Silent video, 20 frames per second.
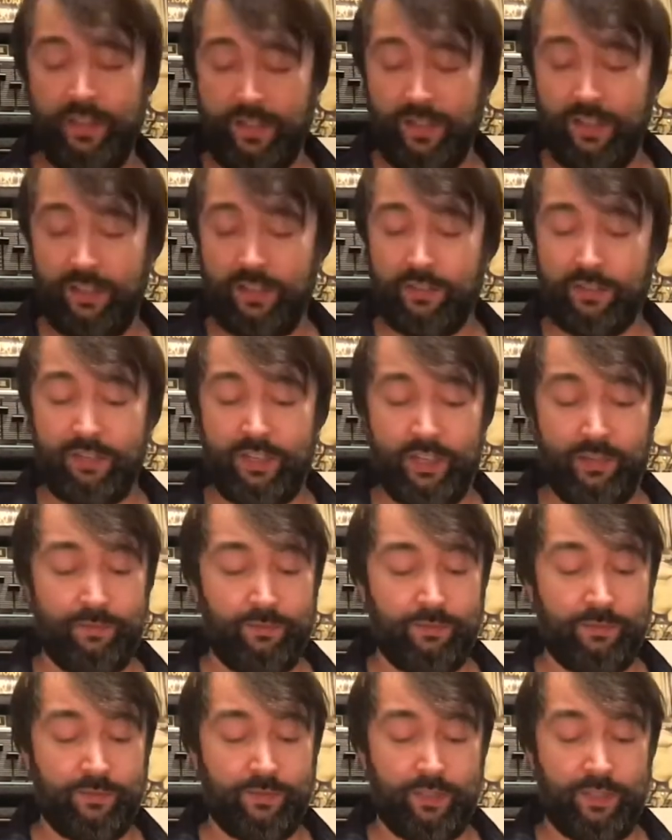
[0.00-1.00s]
I was like,
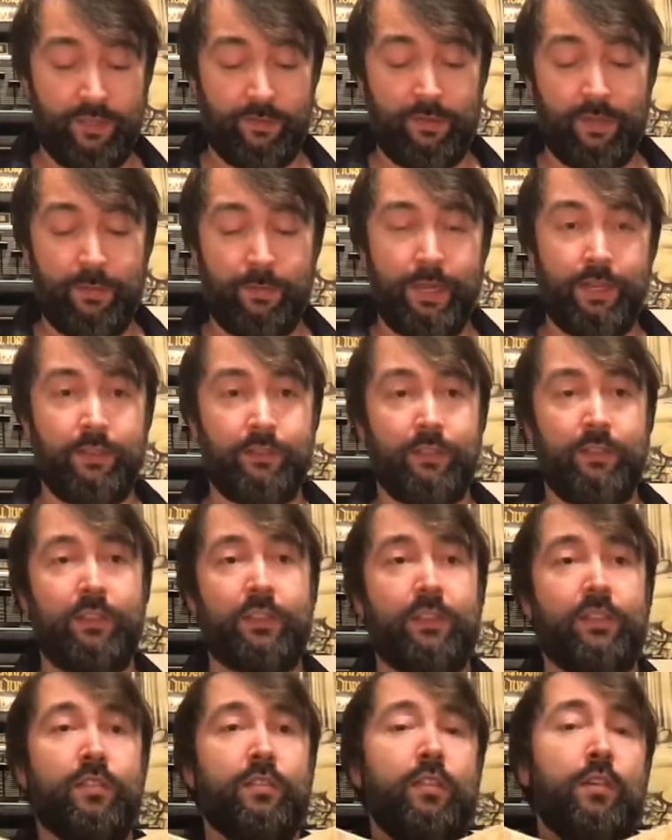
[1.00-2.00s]
I mean, look at
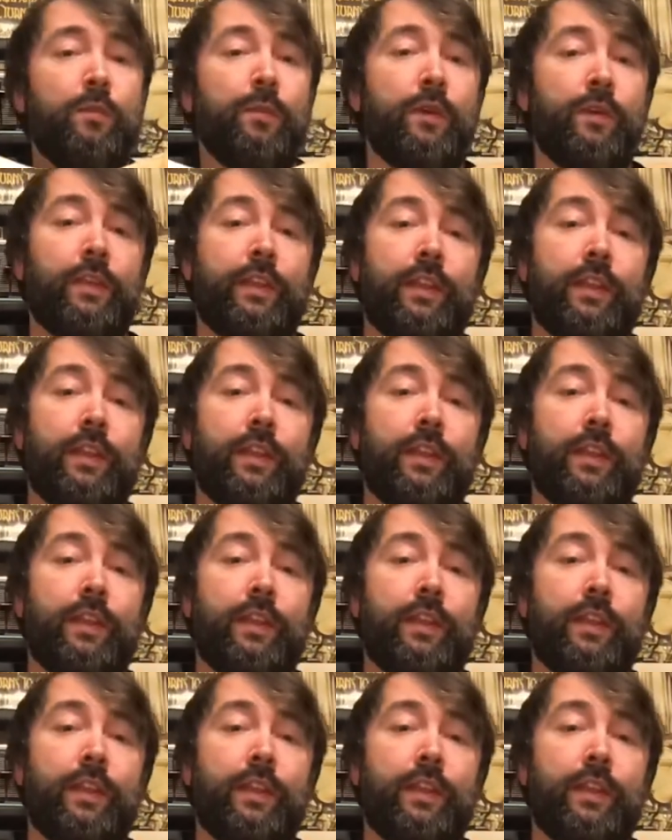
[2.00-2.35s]
the top on it.